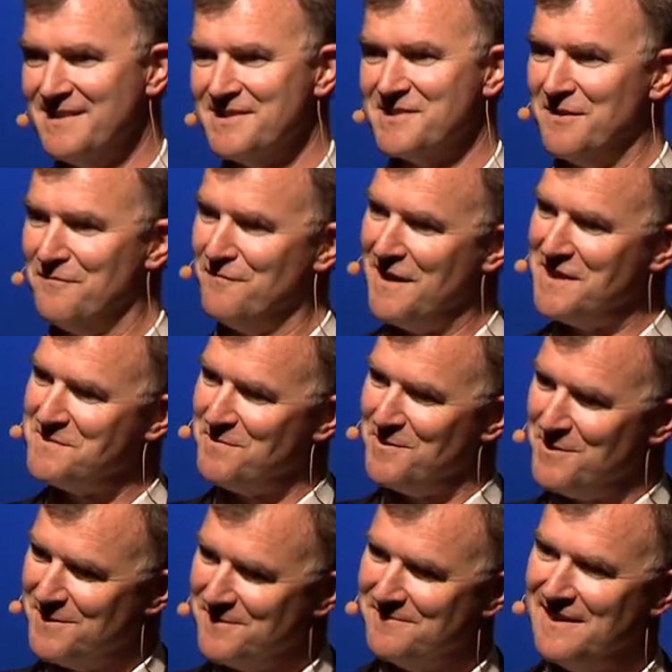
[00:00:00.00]
So
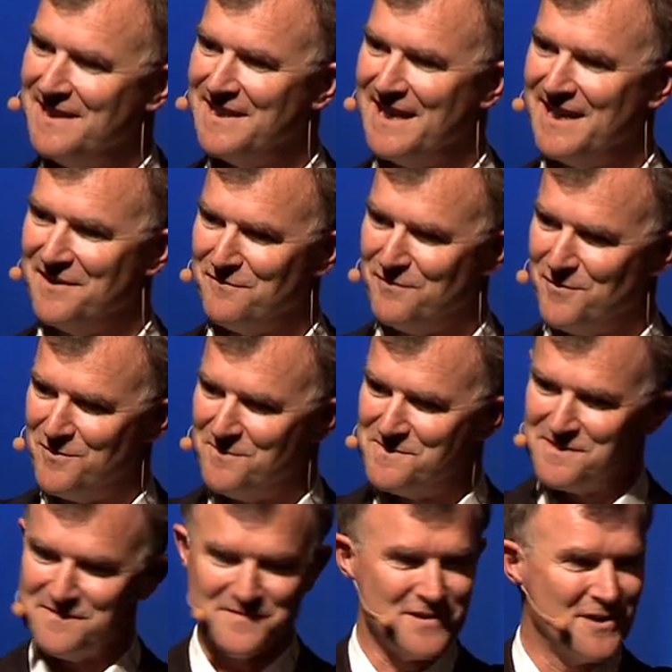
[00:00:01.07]
Facebook and the other
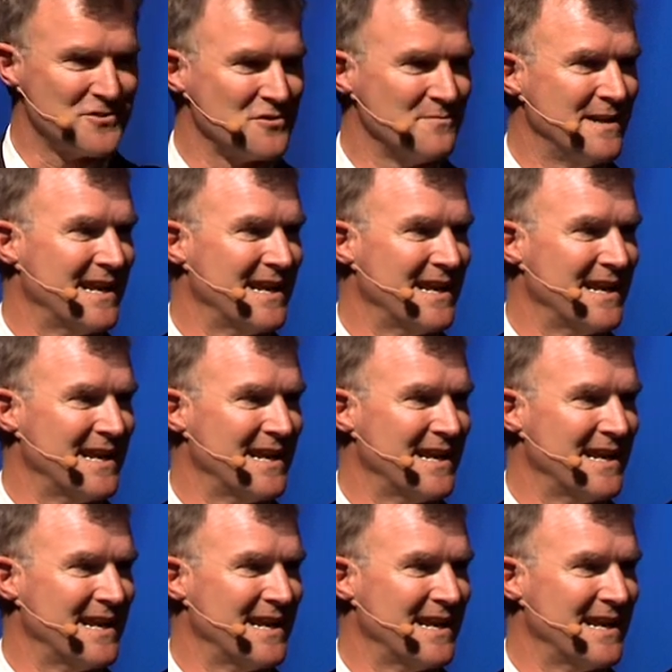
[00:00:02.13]
forms of social